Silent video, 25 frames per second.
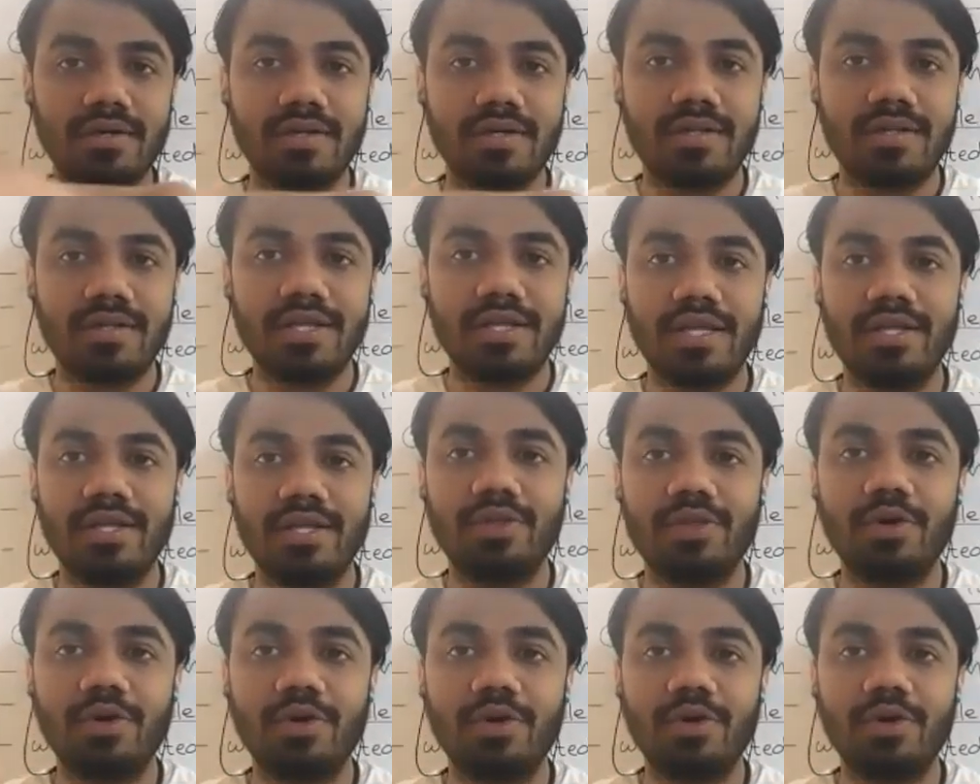
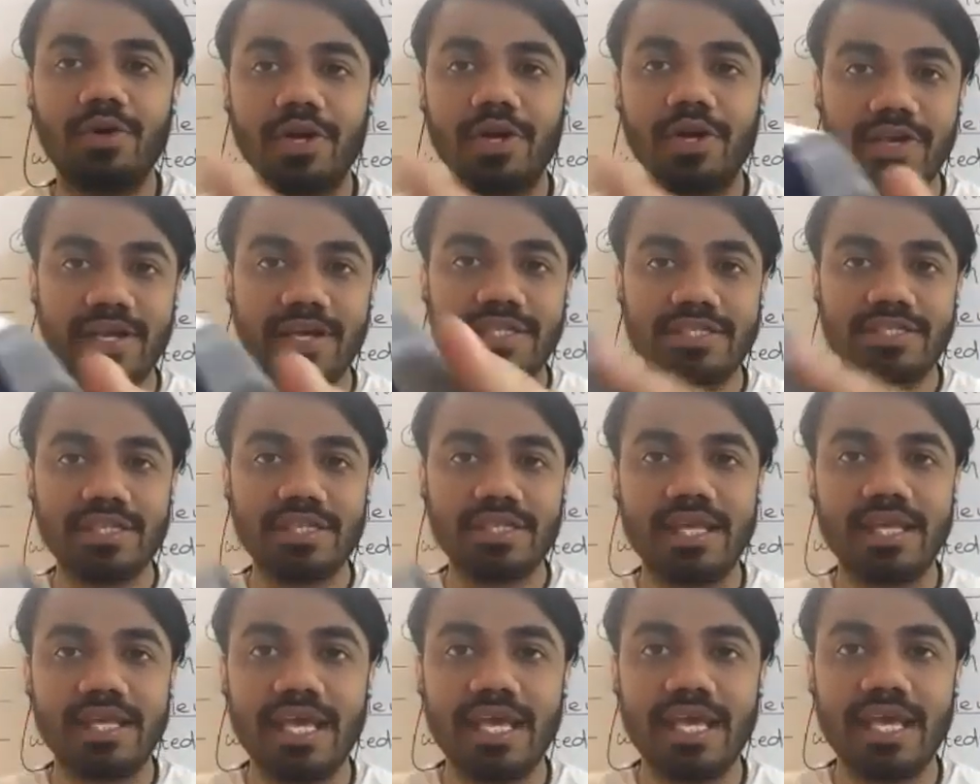the
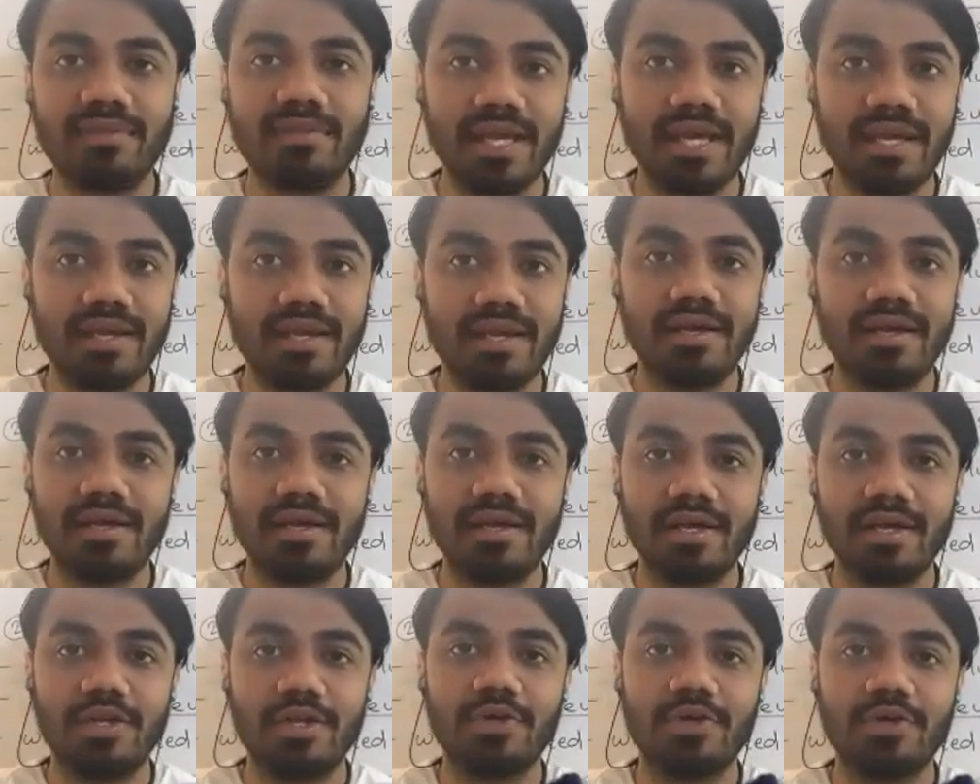notification came like
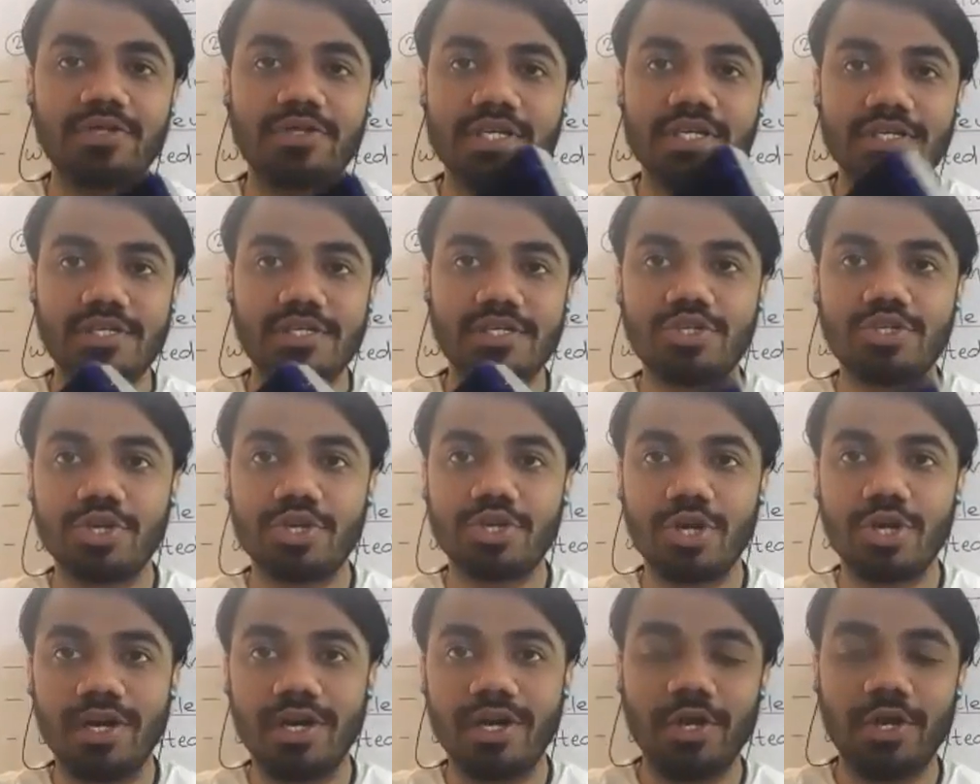you just
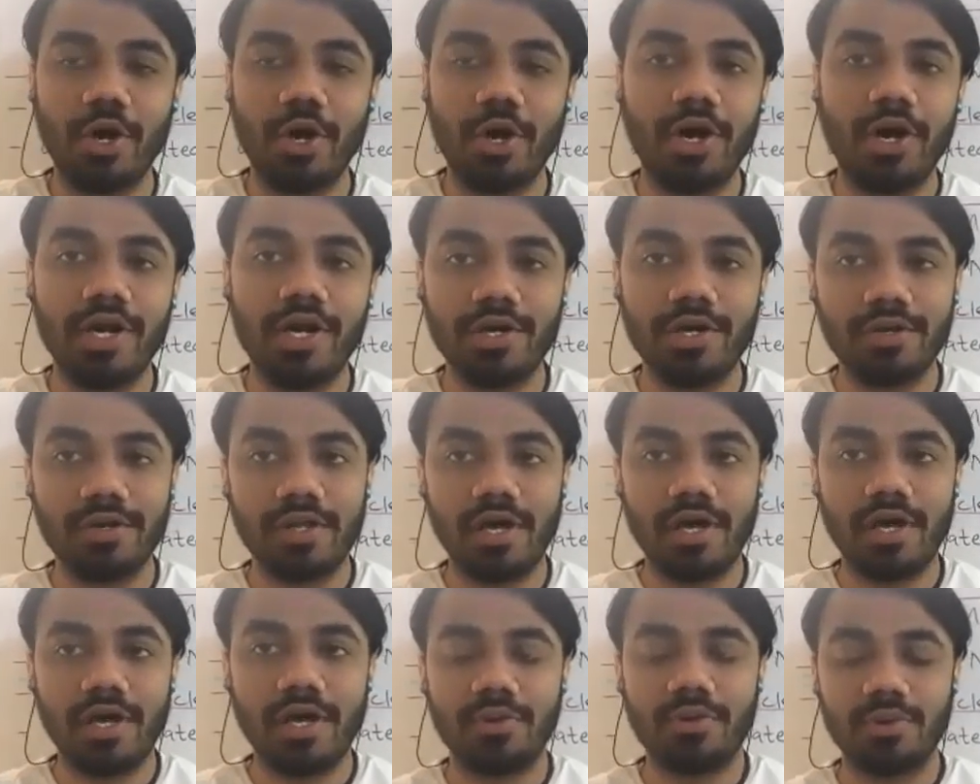joined the audio
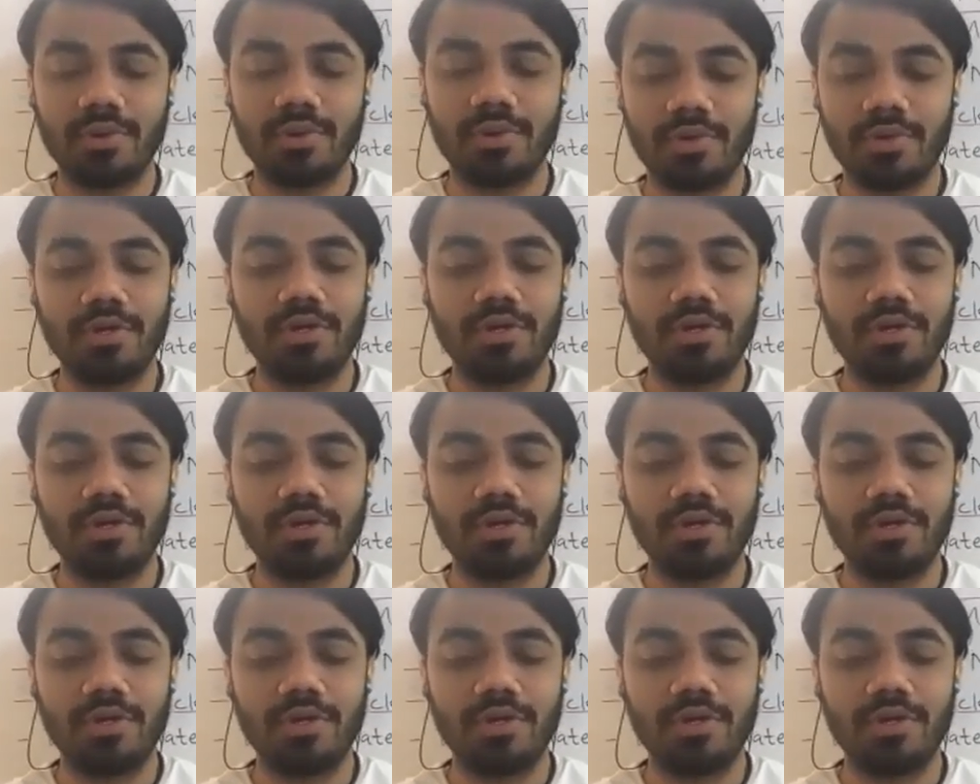now.